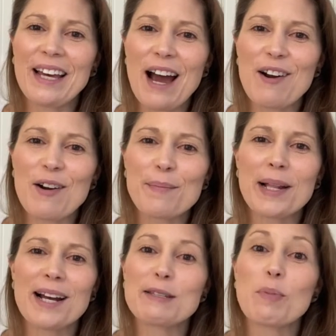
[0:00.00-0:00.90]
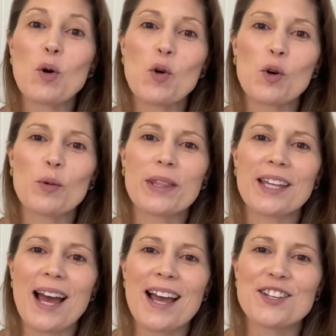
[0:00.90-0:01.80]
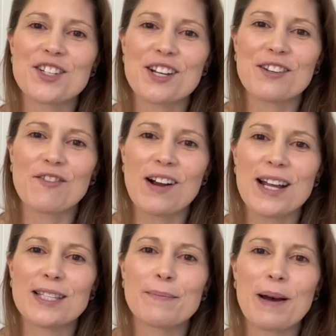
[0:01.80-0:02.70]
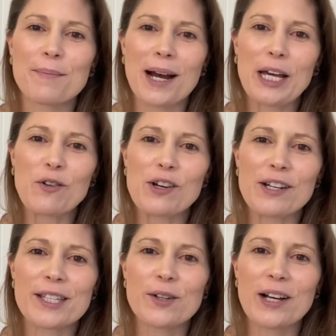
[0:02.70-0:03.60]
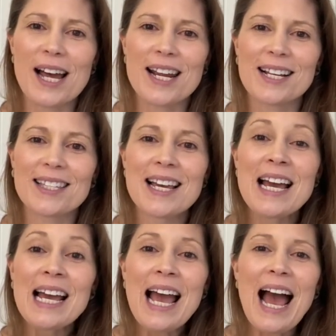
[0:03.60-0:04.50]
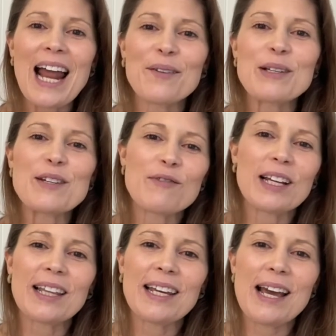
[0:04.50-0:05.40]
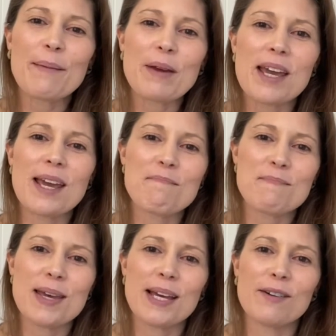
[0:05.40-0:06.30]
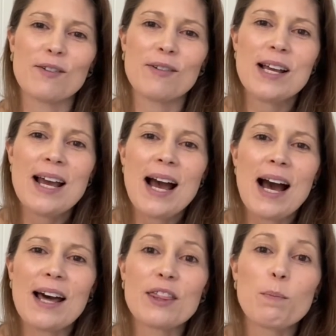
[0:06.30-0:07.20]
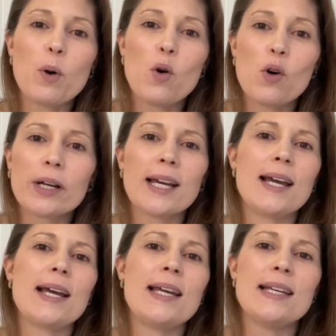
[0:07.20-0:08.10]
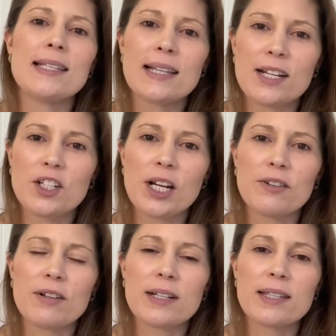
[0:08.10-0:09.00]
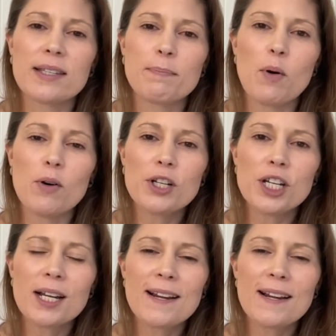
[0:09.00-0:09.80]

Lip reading: caramelized pork with the Asian greens by My Goodness Organics. And it was a really yummy meal. The pork is a generous portion,